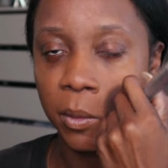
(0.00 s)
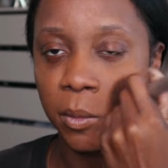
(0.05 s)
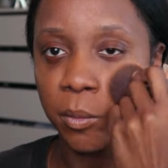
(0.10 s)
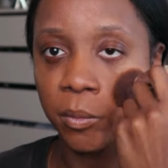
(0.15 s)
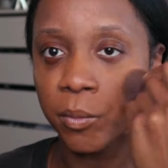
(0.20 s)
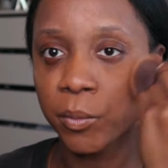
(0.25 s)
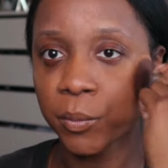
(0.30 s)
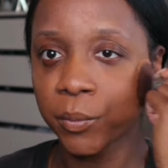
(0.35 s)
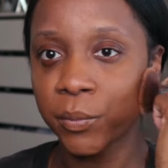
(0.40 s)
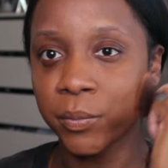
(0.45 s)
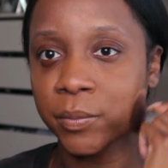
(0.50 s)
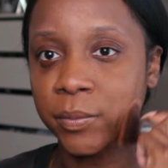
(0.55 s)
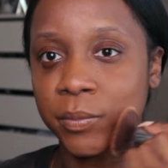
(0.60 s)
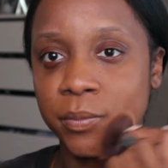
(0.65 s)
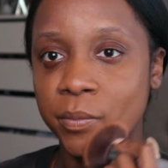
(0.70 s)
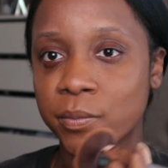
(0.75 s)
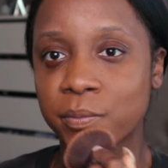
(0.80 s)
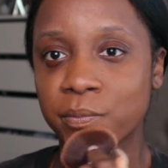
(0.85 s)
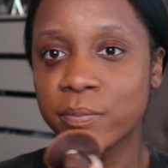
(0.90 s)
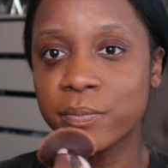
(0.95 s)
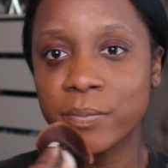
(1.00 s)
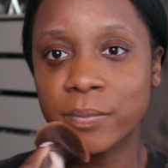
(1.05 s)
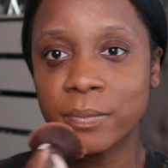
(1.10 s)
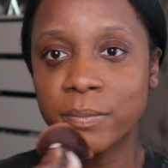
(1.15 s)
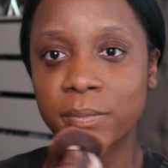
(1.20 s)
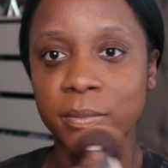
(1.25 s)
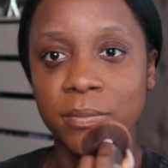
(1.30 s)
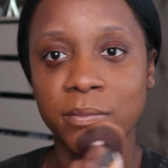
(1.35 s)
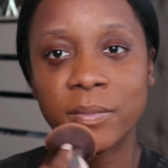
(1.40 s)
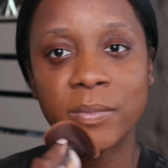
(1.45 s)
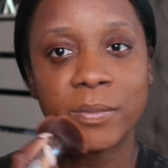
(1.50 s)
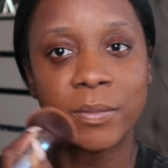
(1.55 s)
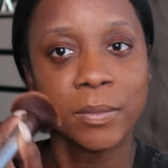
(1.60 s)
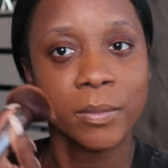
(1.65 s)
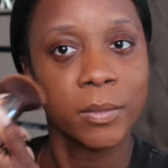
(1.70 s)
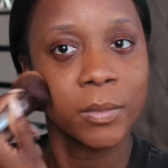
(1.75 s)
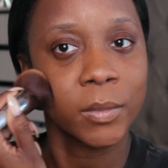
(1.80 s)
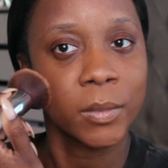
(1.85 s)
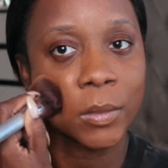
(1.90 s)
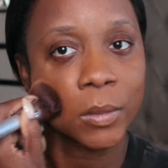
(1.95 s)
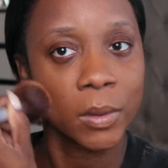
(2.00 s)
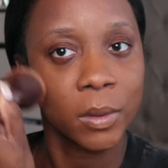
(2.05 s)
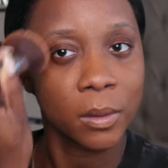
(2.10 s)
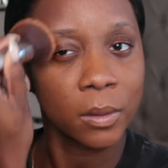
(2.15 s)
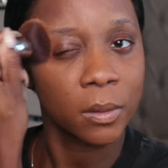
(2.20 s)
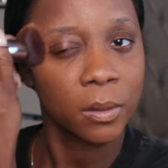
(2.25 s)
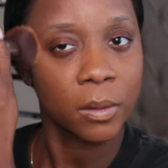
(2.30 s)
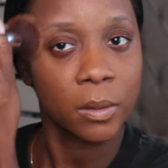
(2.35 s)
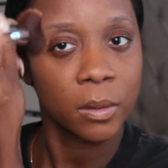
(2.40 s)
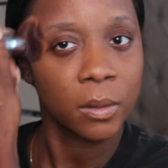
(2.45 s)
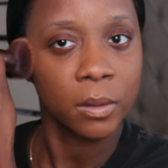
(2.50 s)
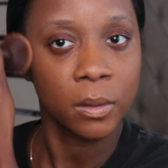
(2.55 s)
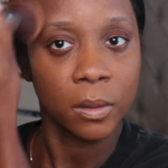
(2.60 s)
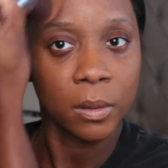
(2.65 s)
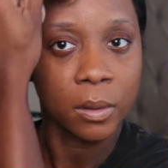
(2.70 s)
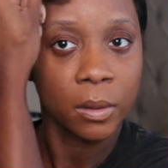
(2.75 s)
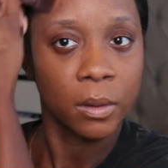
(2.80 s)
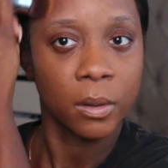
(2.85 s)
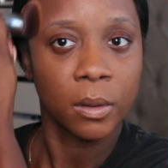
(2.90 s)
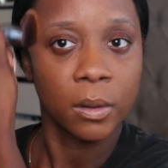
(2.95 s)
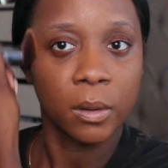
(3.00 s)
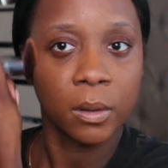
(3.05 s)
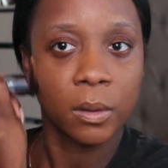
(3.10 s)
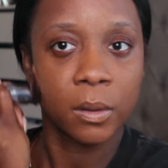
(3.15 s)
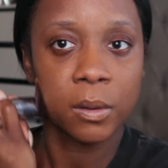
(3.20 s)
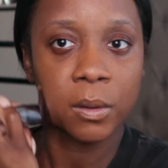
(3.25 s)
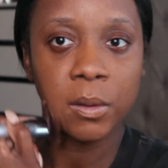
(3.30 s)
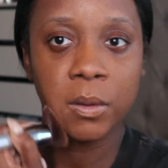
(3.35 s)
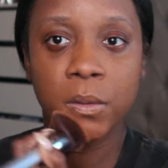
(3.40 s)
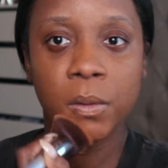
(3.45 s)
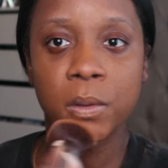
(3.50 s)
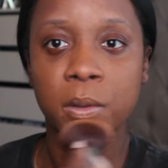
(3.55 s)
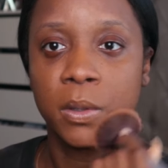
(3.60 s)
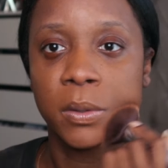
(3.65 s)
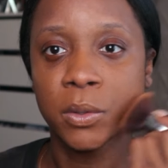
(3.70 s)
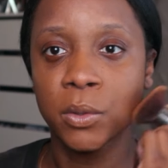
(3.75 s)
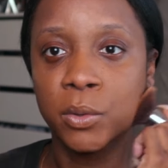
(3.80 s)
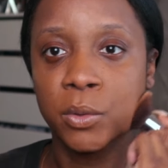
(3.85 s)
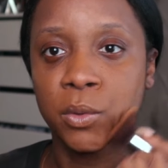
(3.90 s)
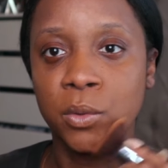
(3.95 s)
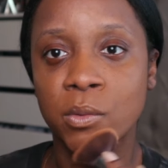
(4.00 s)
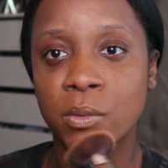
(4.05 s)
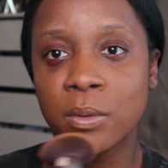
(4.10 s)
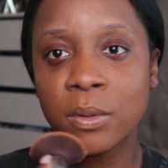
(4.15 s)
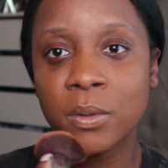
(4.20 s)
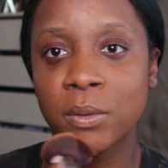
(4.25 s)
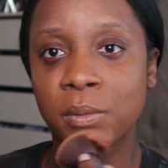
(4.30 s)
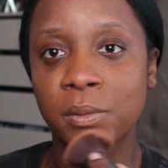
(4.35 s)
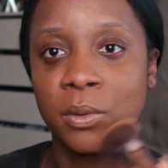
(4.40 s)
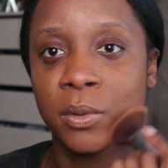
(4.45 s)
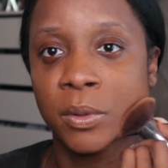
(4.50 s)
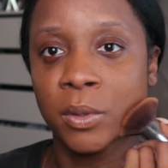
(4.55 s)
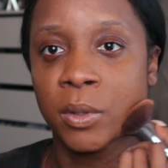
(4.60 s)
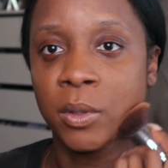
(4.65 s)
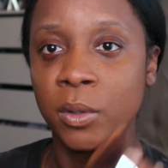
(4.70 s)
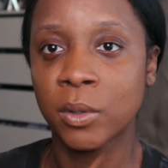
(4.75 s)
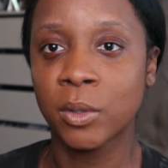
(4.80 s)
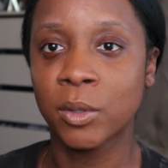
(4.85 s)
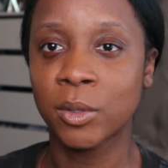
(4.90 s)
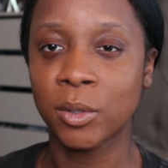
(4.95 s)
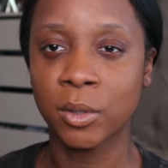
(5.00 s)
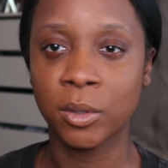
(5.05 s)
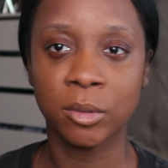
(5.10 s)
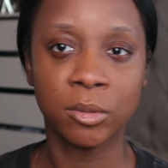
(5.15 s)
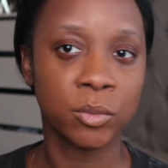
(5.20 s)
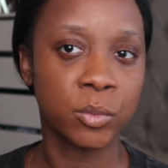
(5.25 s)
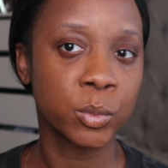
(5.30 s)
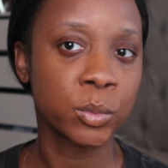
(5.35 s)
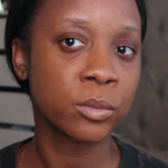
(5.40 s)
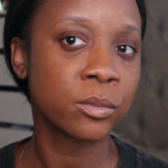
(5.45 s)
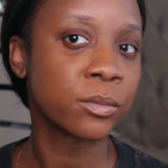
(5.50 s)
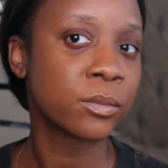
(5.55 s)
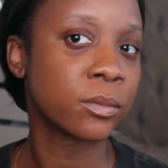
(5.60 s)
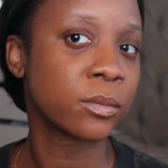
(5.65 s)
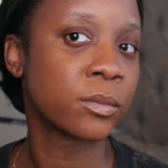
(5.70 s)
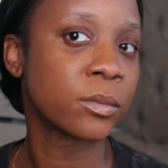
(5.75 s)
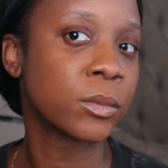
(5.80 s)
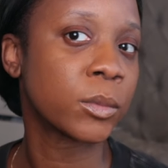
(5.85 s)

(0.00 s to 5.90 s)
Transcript: (silence)